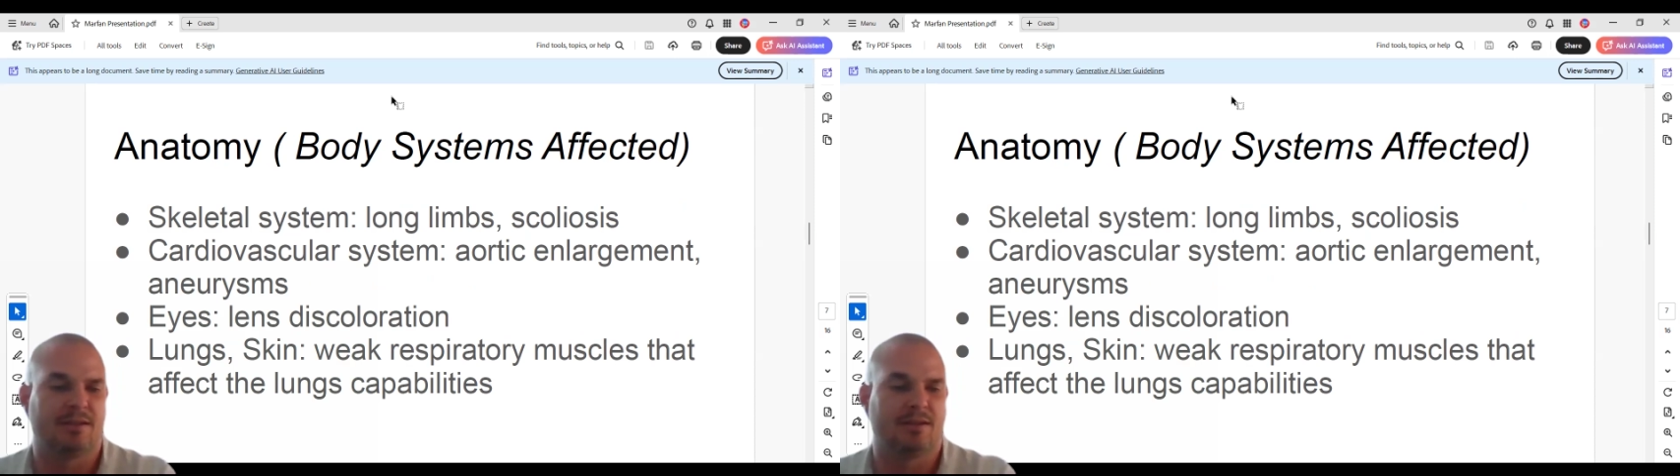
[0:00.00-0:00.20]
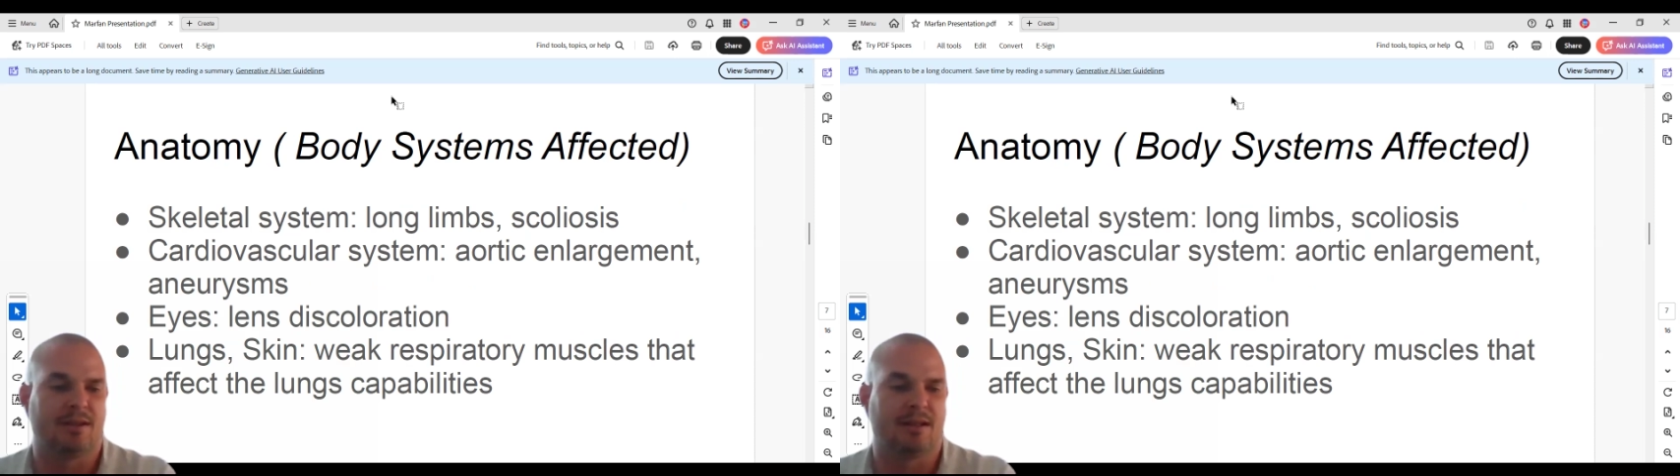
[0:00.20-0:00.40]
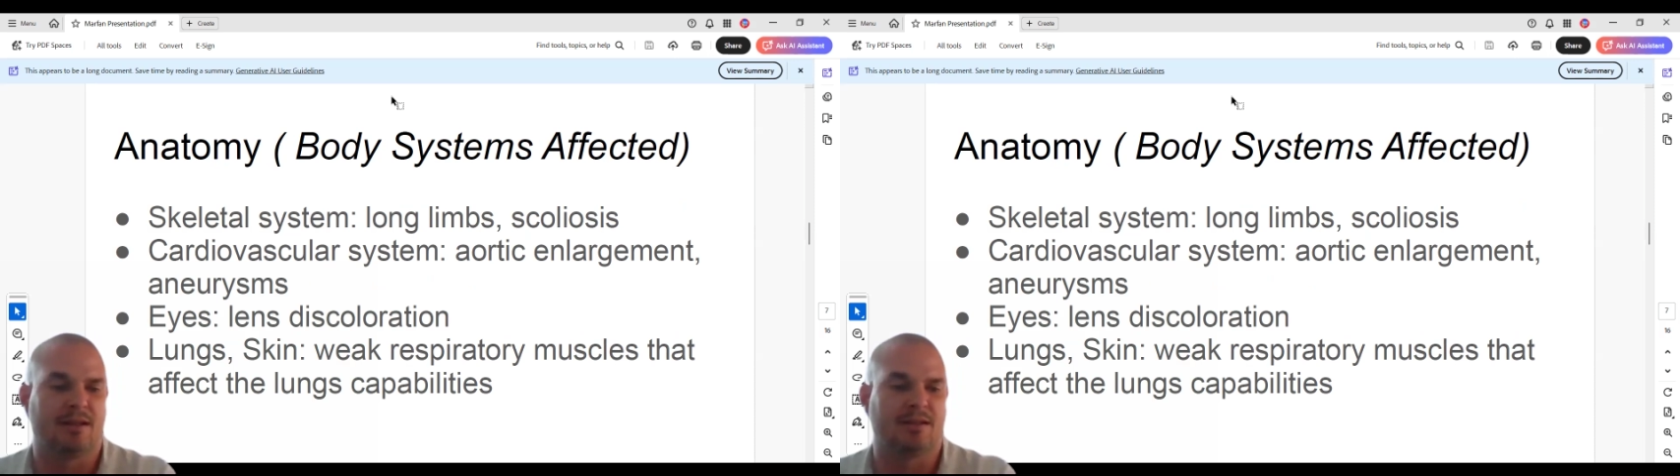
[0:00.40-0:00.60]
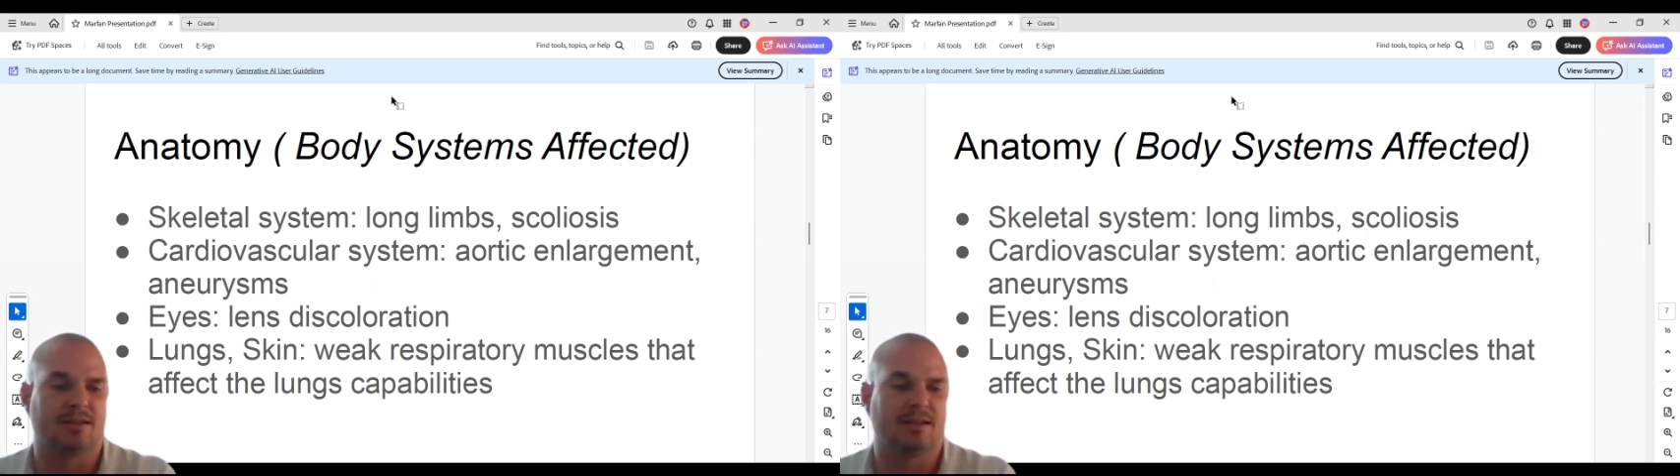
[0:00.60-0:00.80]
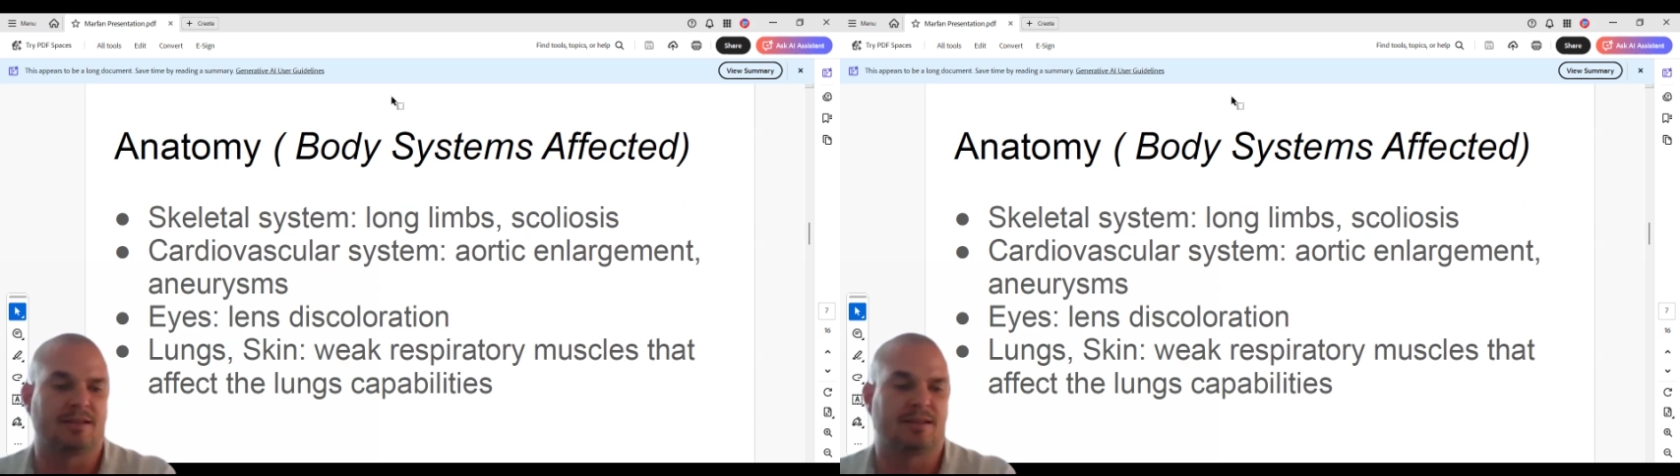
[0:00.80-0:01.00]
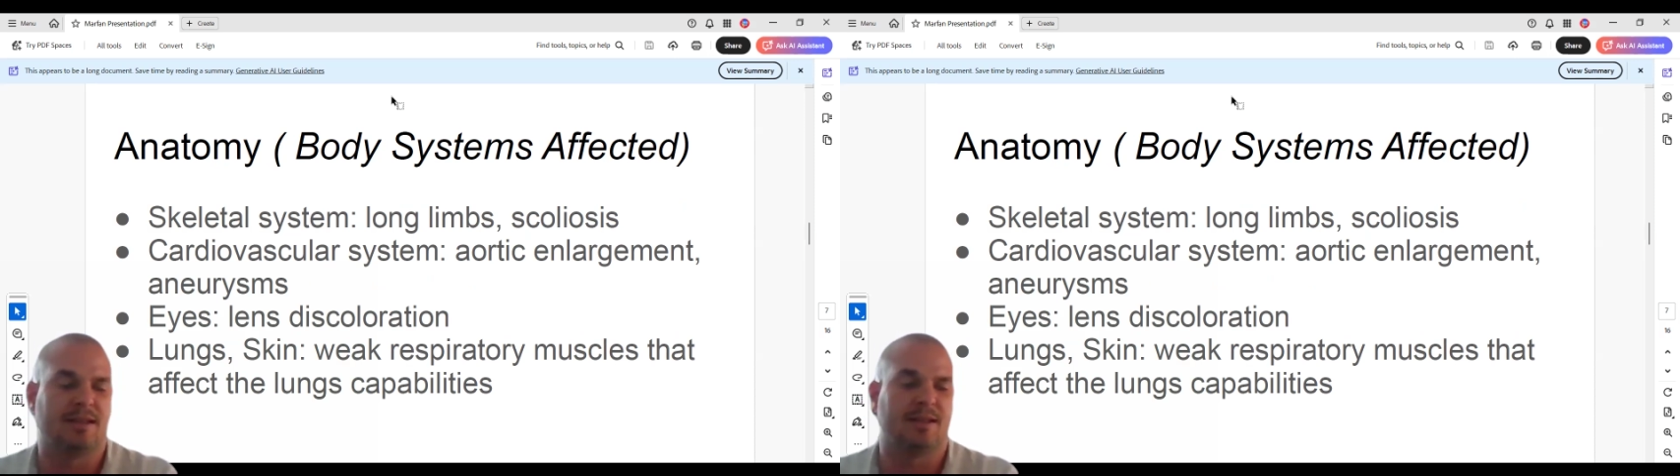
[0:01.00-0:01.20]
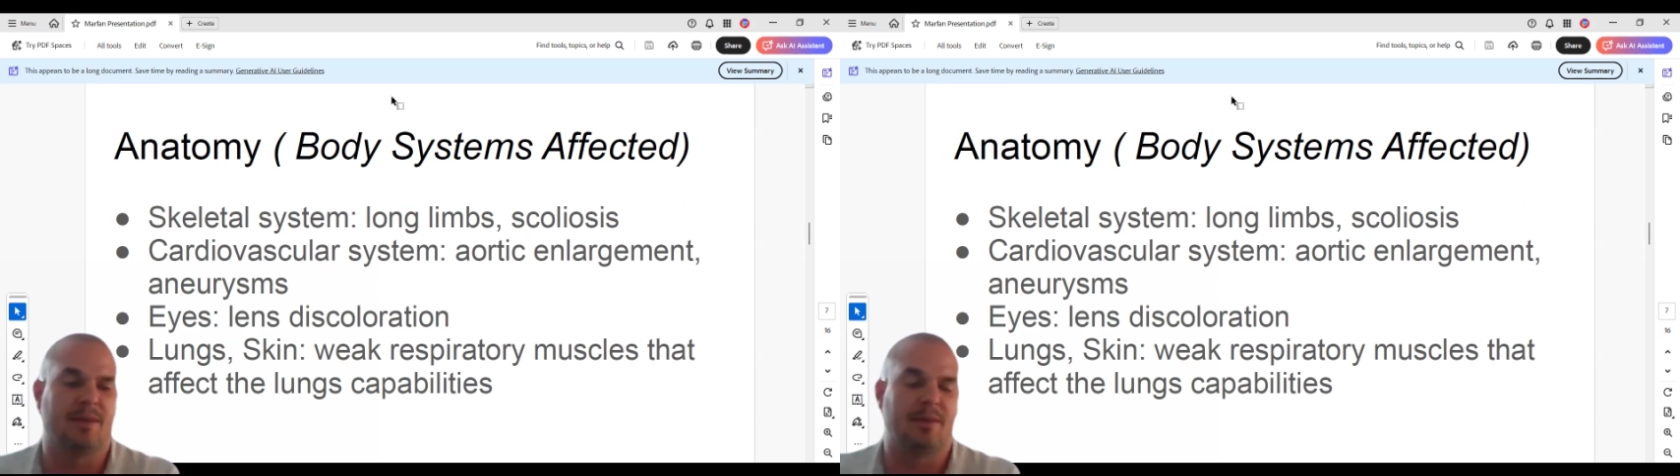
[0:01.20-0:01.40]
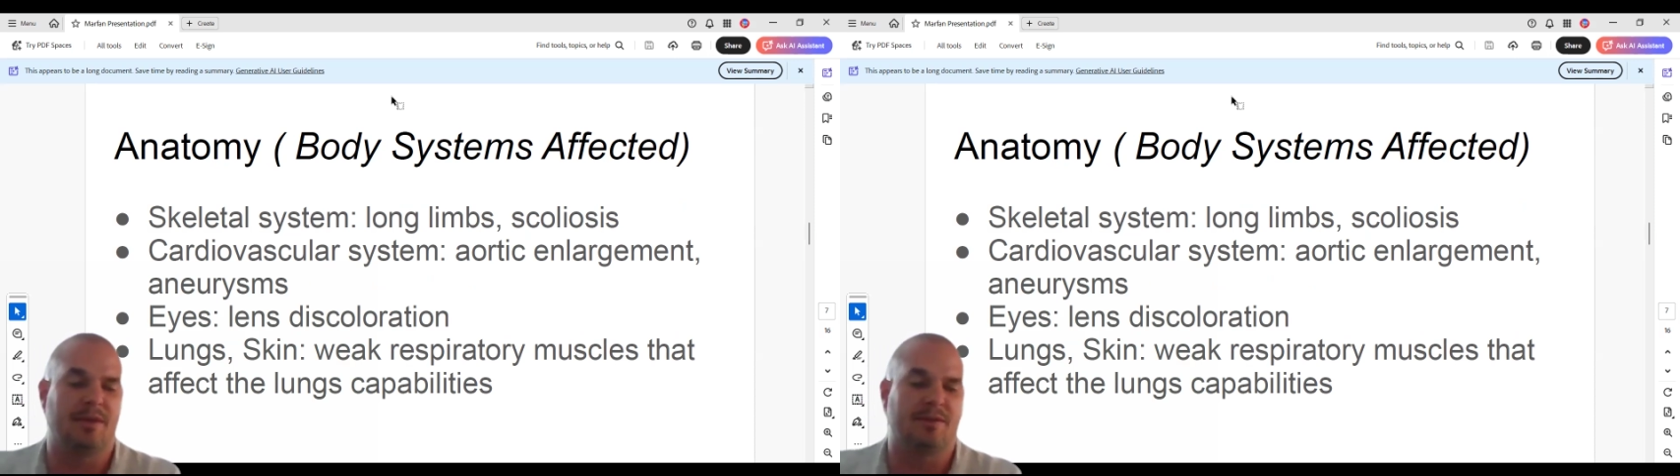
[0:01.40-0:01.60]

the lungs and skin may be